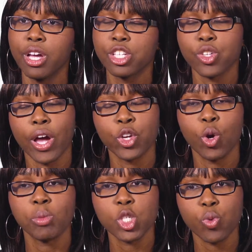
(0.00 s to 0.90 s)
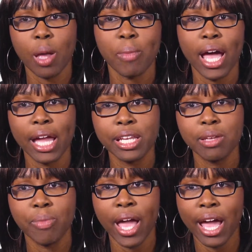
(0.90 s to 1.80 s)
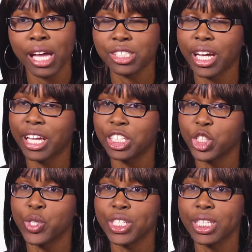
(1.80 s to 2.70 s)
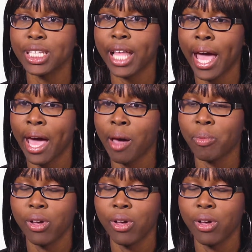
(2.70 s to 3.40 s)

So I normally swipe my ID badge, I enter into the lab.